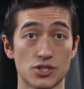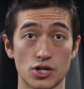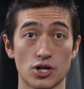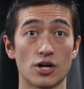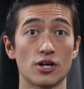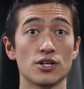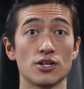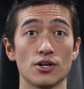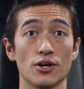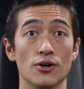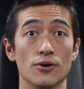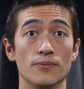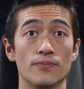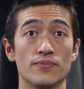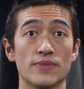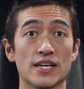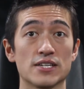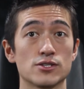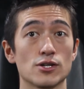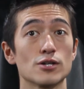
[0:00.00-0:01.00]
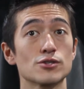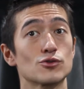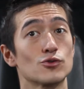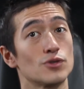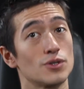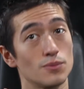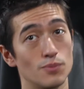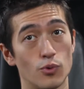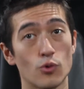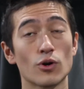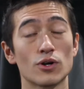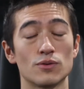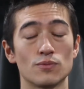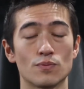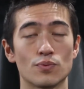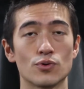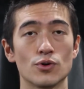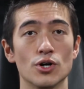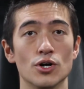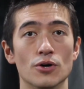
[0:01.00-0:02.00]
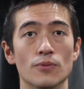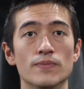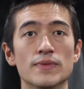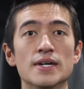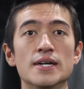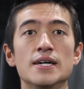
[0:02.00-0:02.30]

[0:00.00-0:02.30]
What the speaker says: cardio. That's also an important pro.